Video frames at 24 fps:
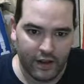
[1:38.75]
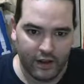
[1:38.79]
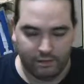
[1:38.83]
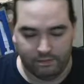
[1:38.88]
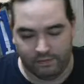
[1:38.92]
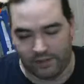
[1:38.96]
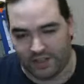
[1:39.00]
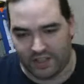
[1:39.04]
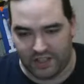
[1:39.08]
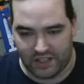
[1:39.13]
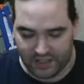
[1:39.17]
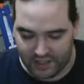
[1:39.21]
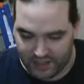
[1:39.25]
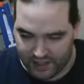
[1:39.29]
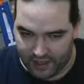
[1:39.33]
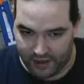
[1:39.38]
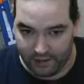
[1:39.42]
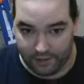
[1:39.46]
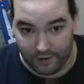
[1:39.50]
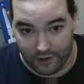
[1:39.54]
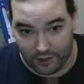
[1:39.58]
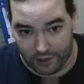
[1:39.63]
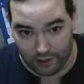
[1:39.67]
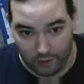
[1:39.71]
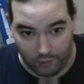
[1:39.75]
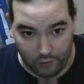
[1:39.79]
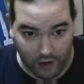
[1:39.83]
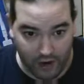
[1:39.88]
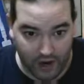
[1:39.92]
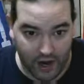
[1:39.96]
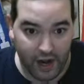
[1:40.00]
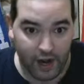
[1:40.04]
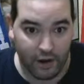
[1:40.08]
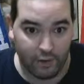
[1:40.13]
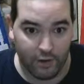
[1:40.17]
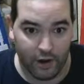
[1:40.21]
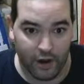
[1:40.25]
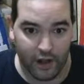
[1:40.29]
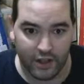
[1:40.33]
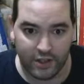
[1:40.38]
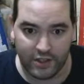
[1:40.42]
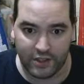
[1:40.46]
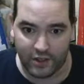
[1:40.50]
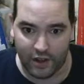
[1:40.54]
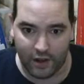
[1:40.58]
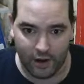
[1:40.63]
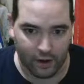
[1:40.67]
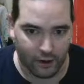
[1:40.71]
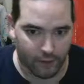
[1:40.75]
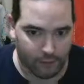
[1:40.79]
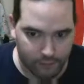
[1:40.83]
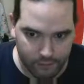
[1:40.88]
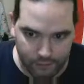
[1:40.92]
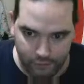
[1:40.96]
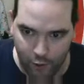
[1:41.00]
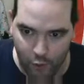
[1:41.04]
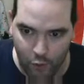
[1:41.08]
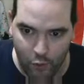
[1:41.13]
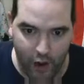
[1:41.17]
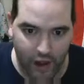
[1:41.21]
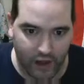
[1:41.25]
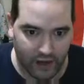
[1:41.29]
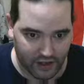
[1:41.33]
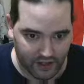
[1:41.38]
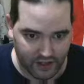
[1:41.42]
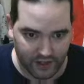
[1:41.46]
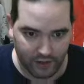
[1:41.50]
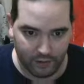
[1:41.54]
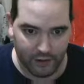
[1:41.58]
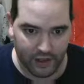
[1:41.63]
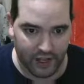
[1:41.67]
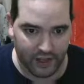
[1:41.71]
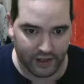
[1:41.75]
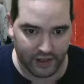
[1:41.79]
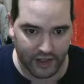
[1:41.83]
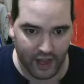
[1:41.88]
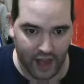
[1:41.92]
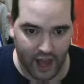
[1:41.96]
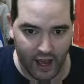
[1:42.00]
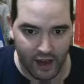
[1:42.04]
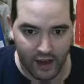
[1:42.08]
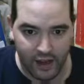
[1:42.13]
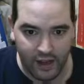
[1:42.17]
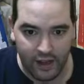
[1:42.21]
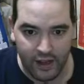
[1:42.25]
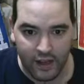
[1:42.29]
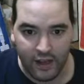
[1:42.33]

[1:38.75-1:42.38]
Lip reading: This isn't an official one anyway, so we'll wait until we get that.